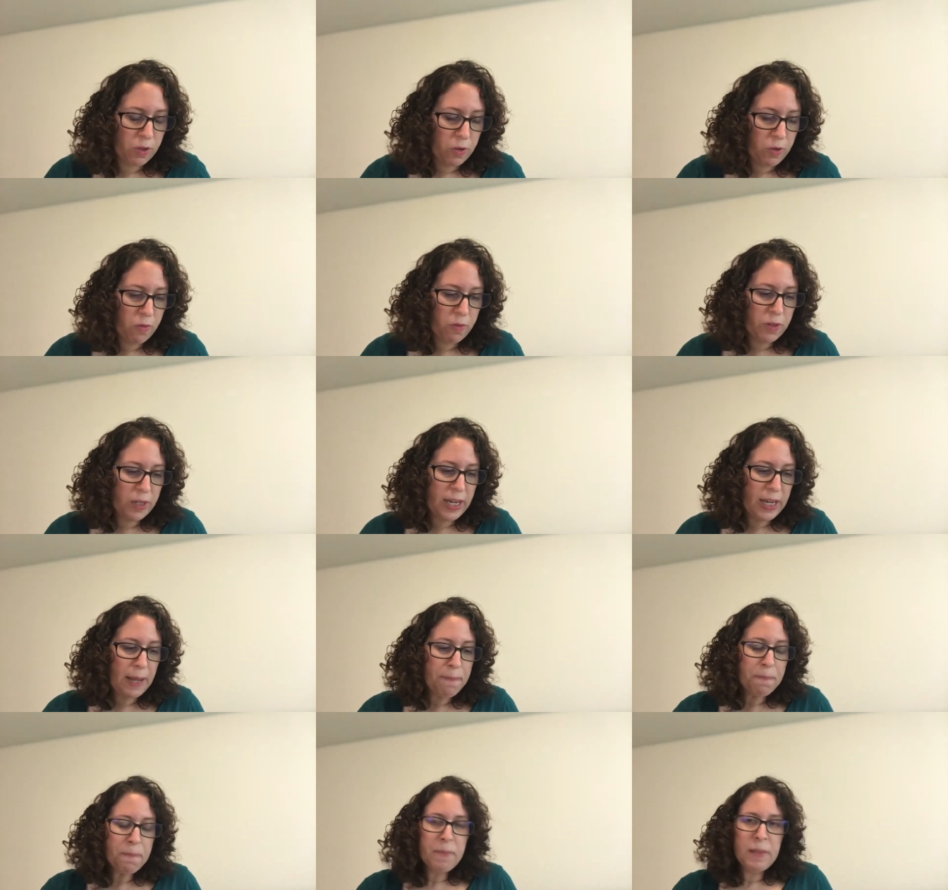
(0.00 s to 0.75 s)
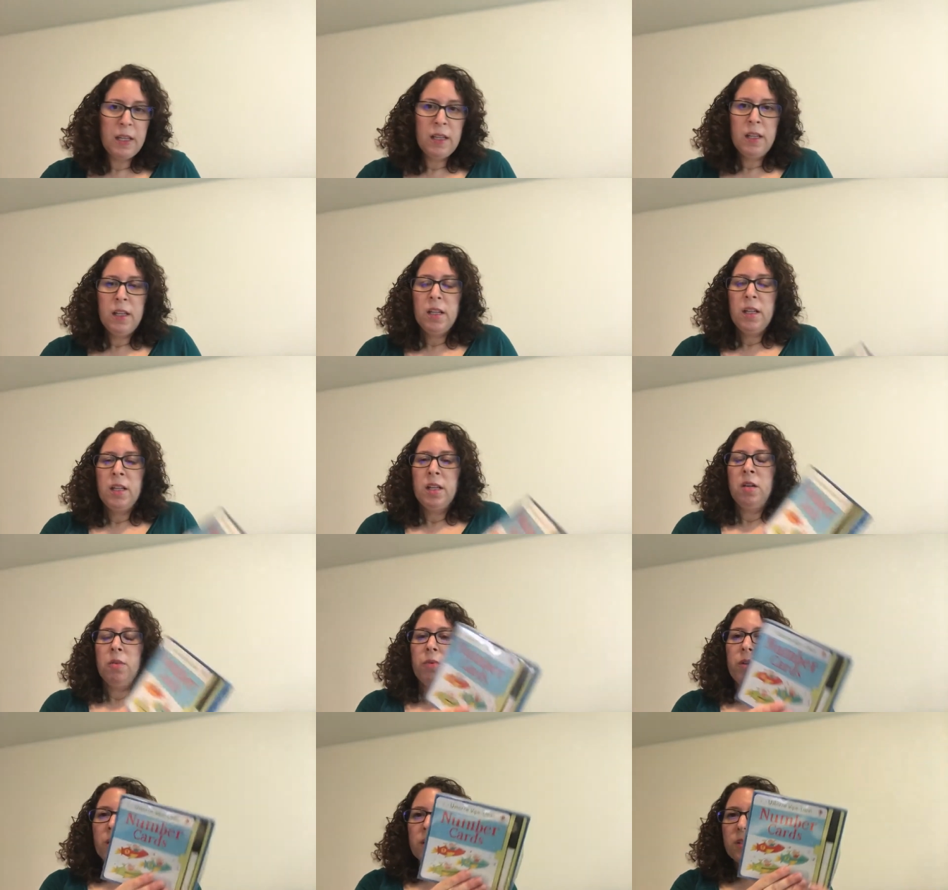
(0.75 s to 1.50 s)
and over again.
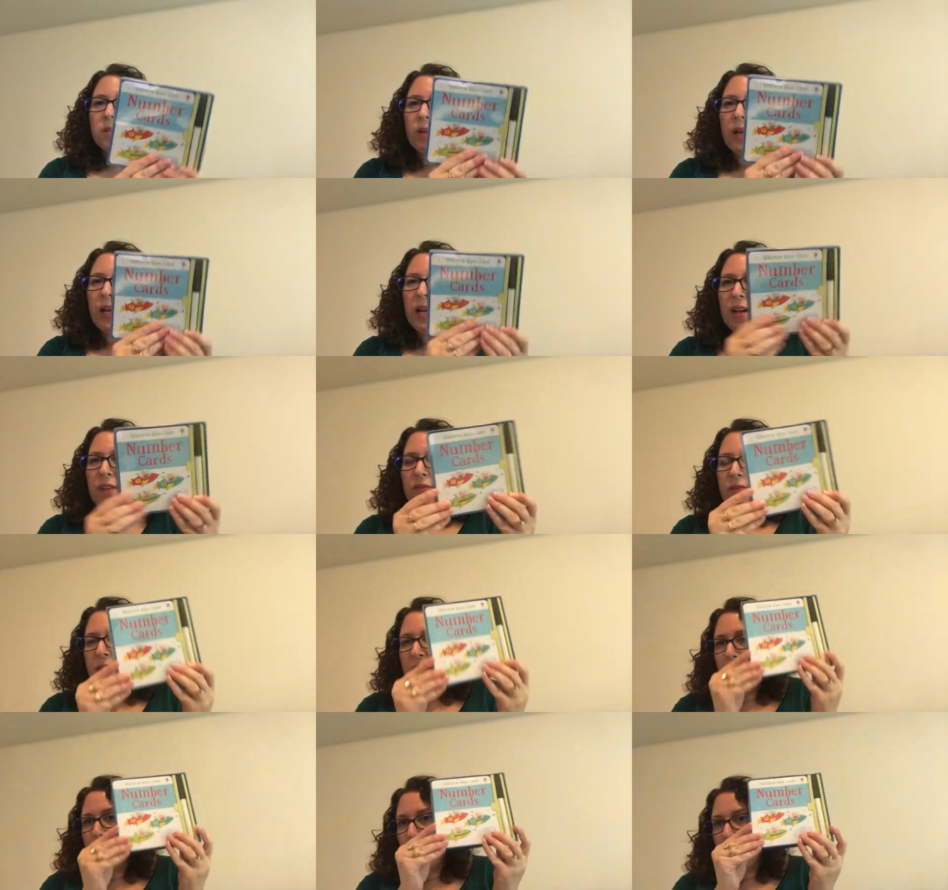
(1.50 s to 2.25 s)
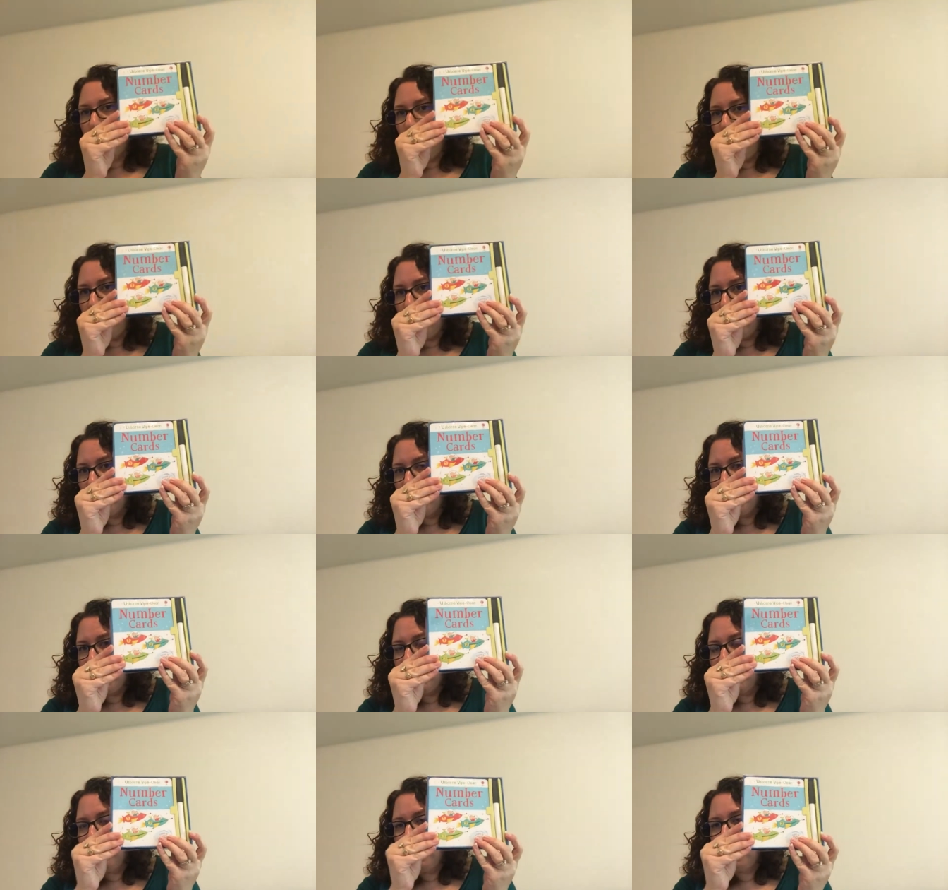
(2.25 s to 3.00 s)
We also have number cards
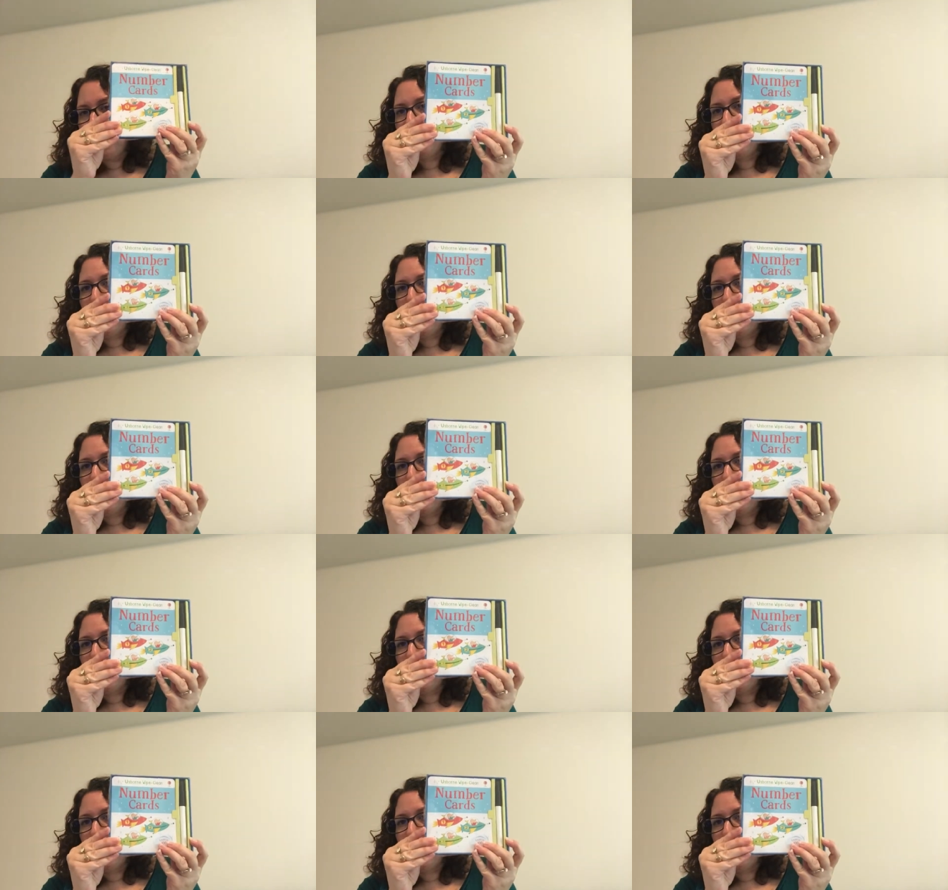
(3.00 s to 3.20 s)
and letter